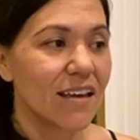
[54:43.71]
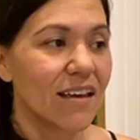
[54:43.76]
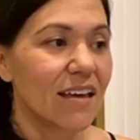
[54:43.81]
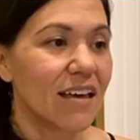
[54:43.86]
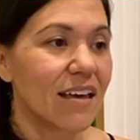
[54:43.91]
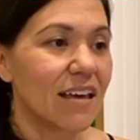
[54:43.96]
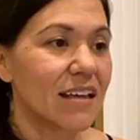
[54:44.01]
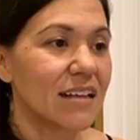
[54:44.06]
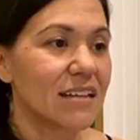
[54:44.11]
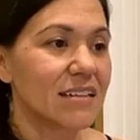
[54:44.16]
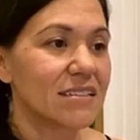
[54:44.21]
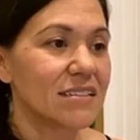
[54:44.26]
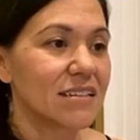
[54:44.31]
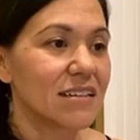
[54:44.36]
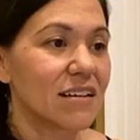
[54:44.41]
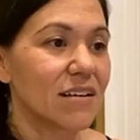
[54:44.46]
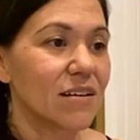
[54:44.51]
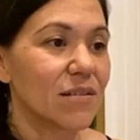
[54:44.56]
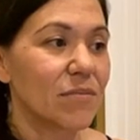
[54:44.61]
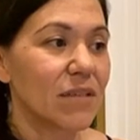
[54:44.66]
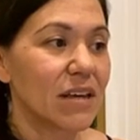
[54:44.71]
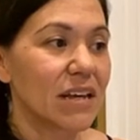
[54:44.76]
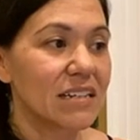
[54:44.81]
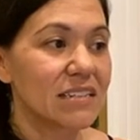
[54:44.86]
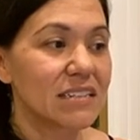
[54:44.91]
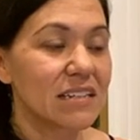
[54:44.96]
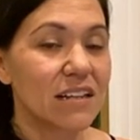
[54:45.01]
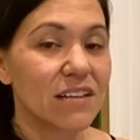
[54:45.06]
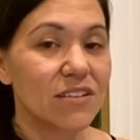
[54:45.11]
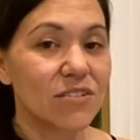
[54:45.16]
And um, like I
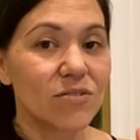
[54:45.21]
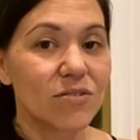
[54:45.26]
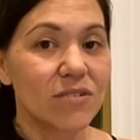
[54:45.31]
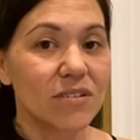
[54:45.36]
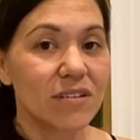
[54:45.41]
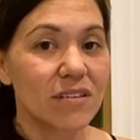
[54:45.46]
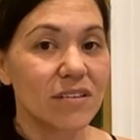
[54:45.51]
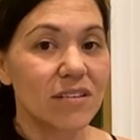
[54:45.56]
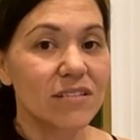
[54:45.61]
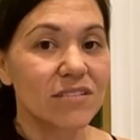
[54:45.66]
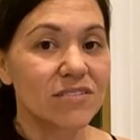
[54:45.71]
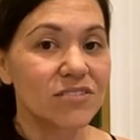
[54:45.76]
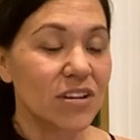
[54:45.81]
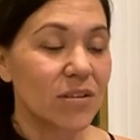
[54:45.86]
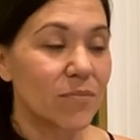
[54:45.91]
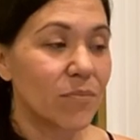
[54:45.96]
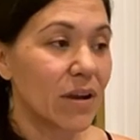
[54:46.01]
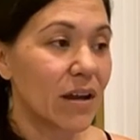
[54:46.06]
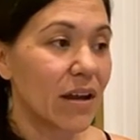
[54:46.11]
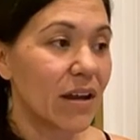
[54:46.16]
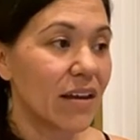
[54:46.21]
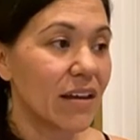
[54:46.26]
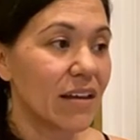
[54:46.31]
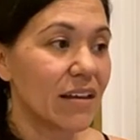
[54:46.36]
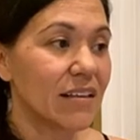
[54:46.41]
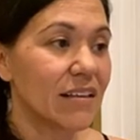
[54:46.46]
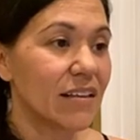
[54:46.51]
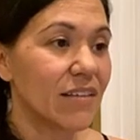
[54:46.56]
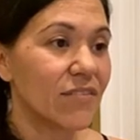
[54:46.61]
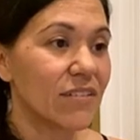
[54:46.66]
said, you can ch-
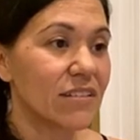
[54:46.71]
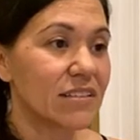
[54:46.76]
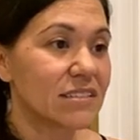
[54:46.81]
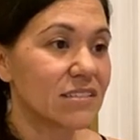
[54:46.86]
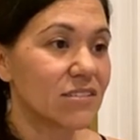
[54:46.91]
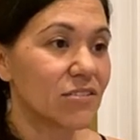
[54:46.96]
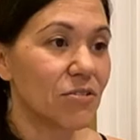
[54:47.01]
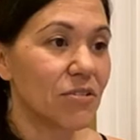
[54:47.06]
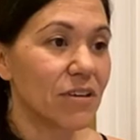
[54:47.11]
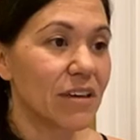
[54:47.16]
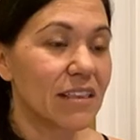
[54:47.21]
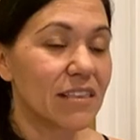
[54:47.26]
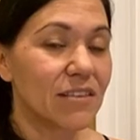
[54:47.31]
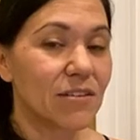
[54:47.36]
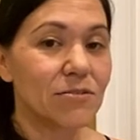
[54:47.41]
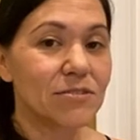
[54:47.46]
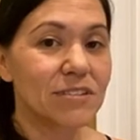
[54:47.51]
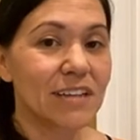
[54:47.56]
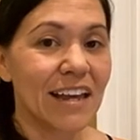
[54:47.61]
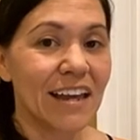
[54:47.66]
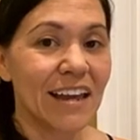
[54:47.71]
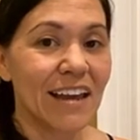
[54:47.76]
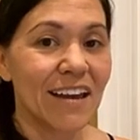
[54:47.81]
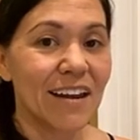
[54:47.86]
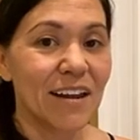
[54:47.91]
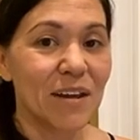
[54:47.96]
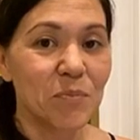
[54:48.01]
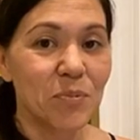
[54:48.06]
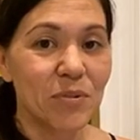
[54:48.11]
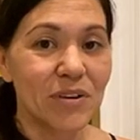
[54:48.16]
probably even still get those
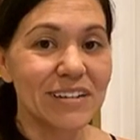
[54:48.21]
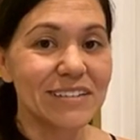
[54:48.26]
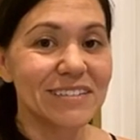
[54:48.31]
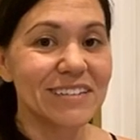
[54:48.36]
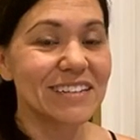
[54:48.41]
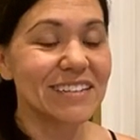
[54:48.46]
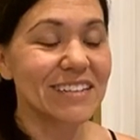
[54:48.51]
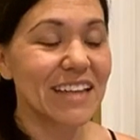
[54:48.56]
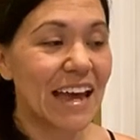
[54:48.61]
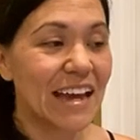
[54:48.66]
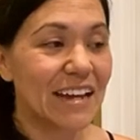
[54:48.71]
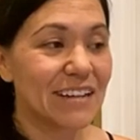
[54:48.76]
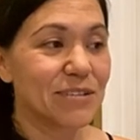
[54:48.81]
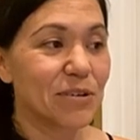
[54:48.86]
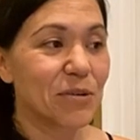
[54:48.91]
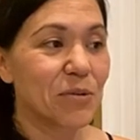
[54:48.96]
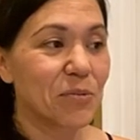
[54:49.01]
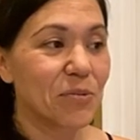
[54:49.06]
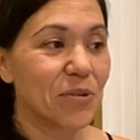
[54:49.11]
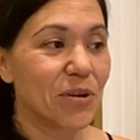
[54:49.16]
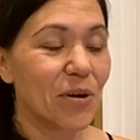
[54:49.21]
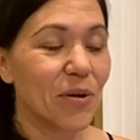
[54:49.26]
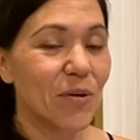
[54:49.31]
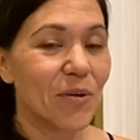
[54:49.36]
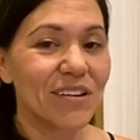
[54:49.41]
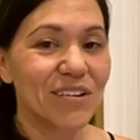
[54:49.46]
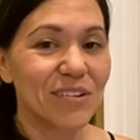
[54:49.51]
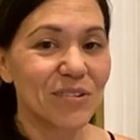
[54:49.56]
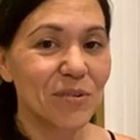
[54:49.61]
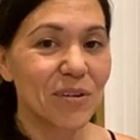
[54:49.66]
ionic breezes. I don't know.
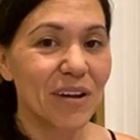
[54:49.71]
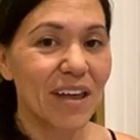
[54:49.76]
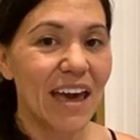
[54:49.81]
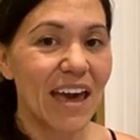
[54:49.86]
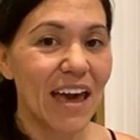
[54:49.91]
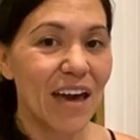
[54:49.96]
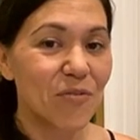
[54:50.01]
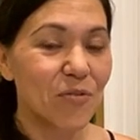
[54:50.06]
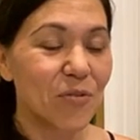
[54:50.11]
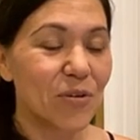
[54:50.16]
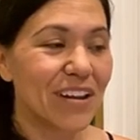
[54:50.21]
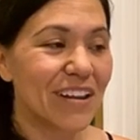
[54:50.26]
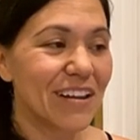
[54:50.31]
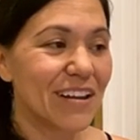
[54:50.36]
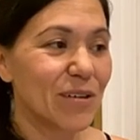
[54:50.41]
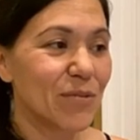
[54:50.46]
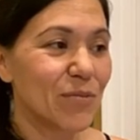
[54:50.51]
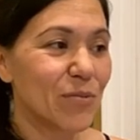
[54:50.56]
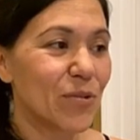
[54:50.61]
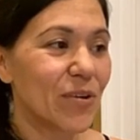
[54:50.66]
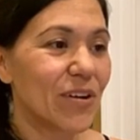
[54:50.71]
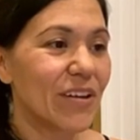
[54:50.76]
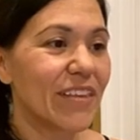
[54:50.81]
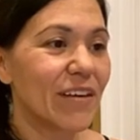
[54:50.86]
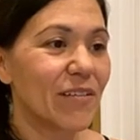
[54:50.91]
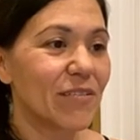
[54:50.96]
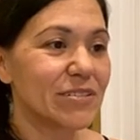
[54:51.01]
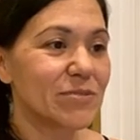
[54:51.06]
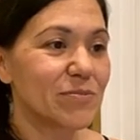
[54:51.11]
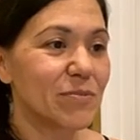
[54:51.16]
I don't have one anymore.
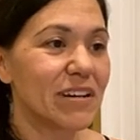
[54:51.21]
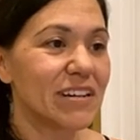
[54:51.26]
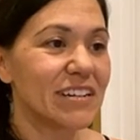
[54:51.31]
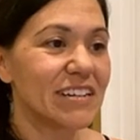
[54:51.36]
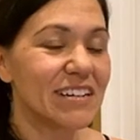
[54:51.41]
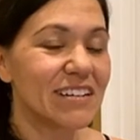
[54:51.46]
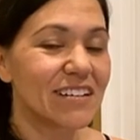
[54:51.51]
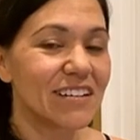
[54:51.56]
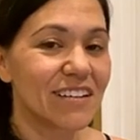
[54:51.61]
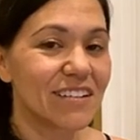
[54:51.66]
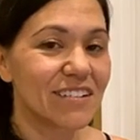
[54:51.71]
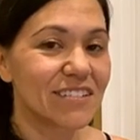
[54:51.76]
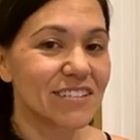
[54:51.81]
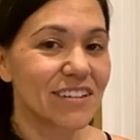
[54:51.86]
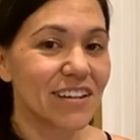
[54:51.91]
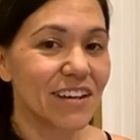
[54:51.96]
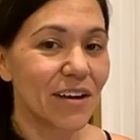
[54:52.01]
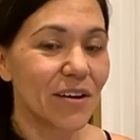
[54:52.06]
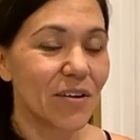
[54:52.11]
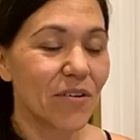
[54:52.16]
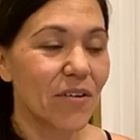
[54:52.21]
That was many years ago.